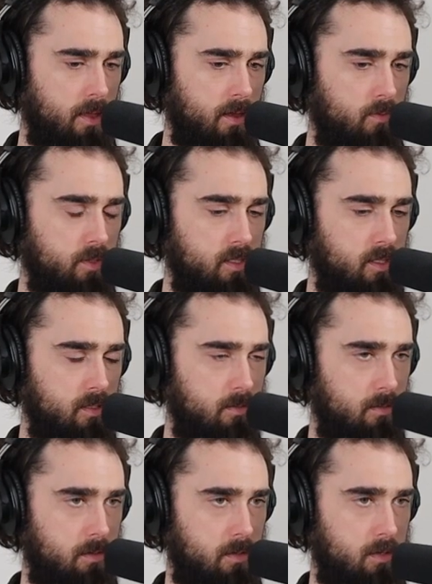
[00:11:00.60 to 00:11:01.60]
I think it was
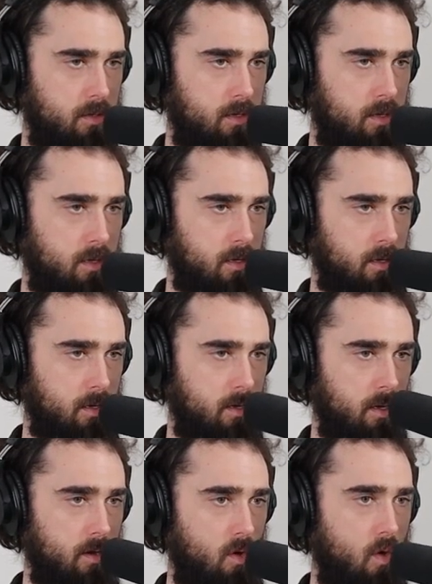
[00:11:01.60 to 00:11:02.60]

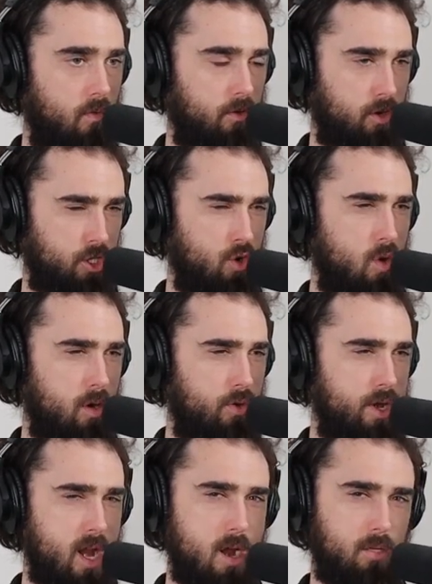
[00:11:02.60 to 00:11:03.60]
over
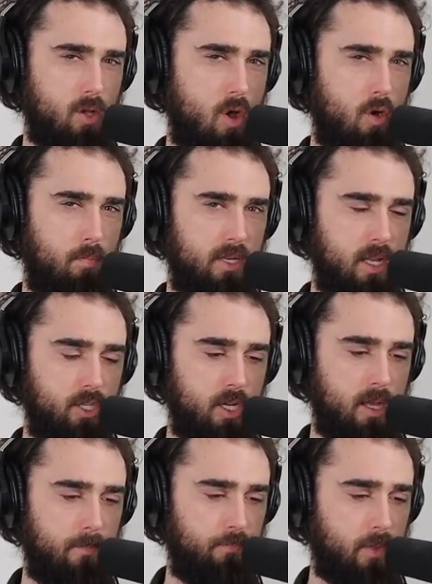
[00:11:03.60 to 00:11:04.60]
200 years ago,
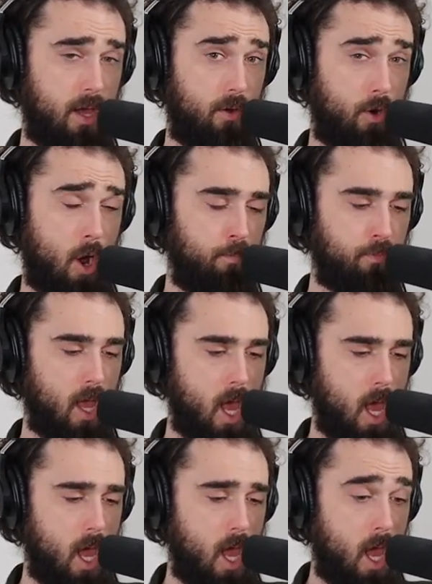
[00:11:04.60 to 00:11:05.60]
potentially. I don't know.
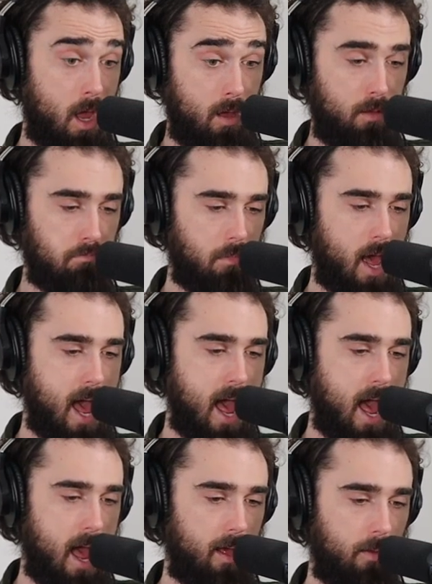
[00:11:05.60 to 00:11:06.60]

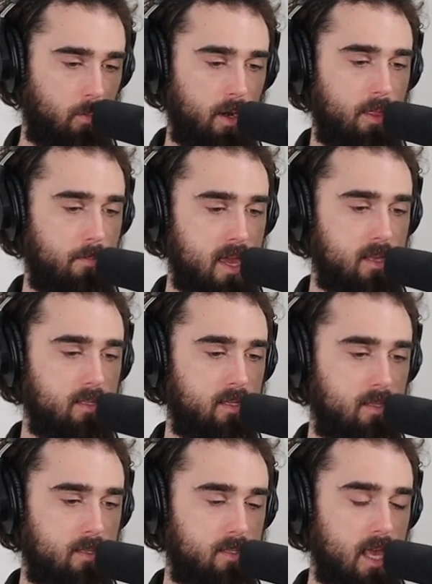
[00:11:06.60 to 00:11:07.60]
And one of the
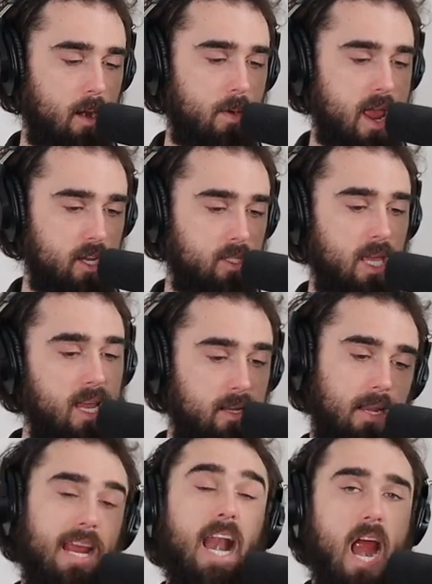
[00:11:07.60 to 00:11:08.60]
biggest celebrations
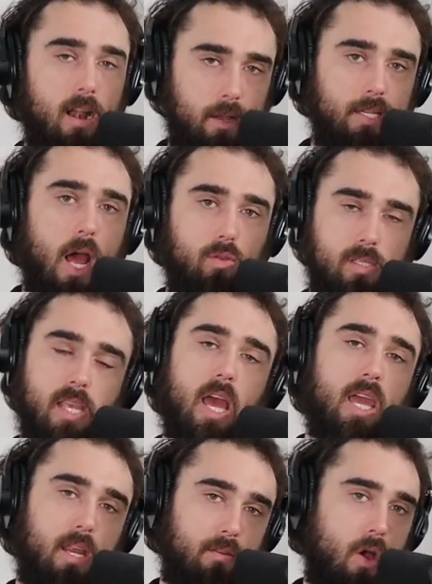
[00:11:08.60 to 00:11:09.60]
in Ireland
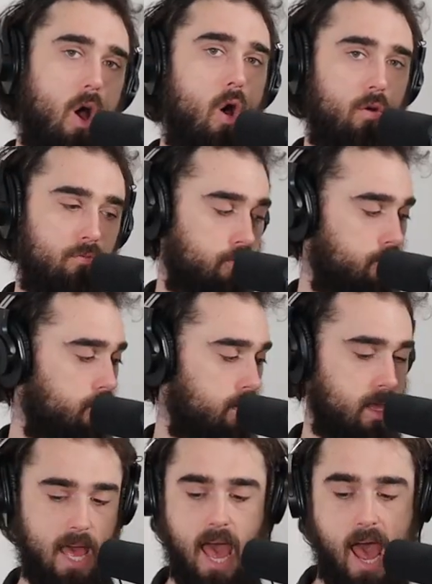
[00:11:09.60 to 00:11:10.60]
outside of
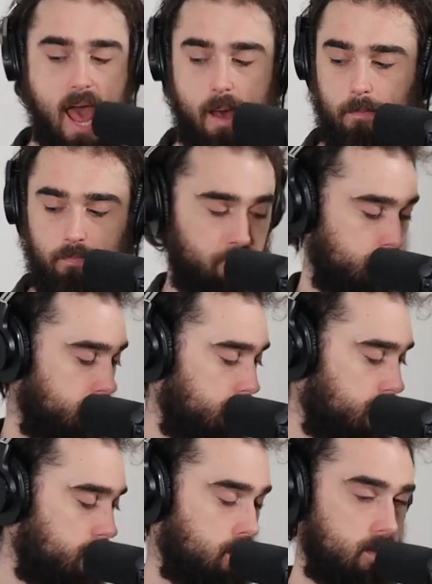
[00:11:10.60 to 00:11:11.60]

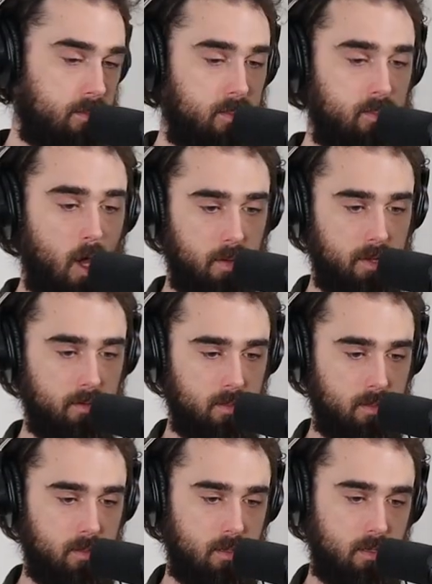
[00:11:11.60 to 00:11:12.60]
Dublin